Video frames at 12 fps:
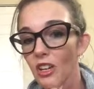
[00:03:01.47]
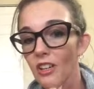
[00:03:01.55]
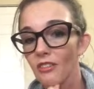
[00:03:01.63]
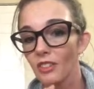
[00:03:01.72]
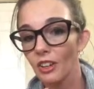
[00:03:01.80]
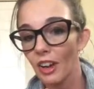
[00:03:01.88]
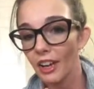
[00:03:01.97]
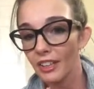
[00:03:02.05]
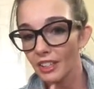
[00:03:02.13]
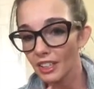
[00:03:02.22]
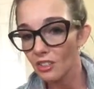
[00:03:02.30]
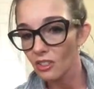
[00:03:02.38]
try to figure out how
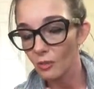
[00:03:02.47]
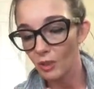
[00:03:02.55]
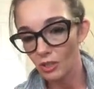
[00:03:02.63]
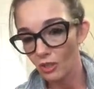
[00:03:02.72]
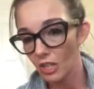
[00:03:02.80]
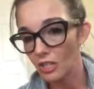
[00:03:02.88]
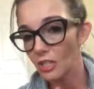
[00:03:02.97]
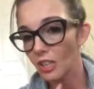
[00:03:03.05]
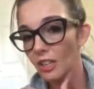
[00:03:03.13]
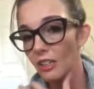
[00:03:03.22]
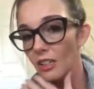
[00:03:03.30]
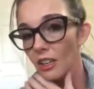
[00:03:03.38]
to get into my trash
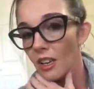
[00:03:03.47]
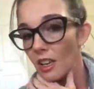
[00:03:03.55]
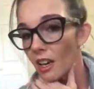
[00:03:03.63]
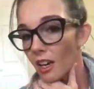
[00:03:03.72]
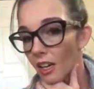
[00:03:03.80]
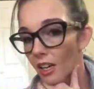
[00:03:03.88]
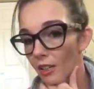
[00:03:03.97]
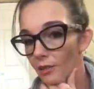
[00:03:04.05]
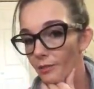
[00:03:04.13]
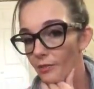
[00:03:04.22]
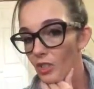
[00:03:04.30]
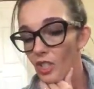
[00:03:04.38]
can.
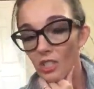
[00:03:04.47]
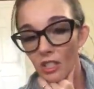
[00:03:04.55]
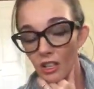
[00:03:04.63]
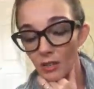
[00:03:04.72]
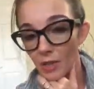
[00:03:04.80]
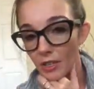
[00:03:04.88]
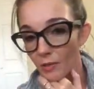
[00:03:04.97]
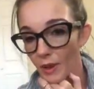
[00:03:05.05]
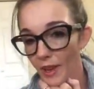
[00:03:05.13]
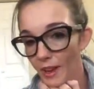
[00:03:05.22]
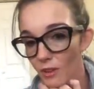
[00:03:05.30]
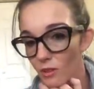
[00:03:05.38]
She's locked me out of
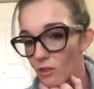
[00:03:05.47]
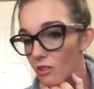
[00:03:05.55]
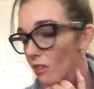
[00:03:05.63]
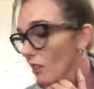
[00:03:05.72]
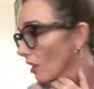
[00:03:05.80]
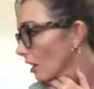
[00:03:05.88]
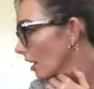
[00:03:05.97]
my house.